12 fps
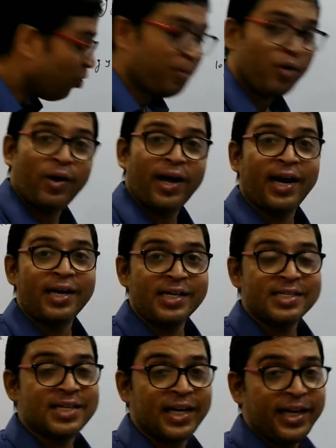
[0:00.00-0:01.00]
Hope you are
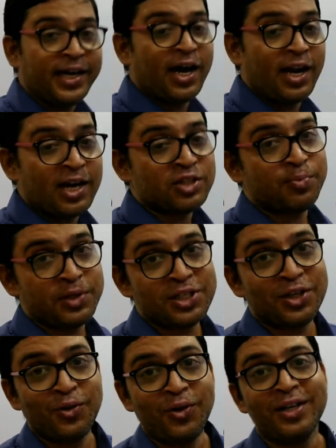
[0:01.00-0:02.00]
understanding
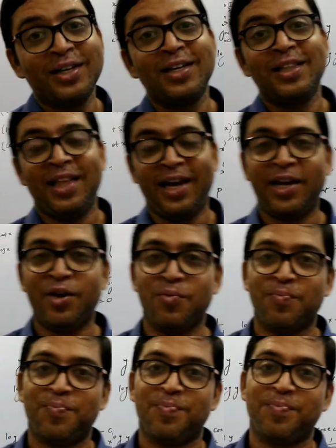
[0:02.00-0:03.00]
L'Hospital rule.
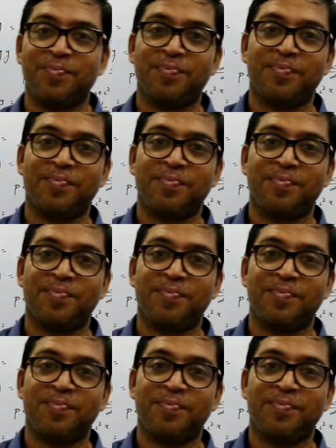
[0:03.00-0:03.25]
Thank you.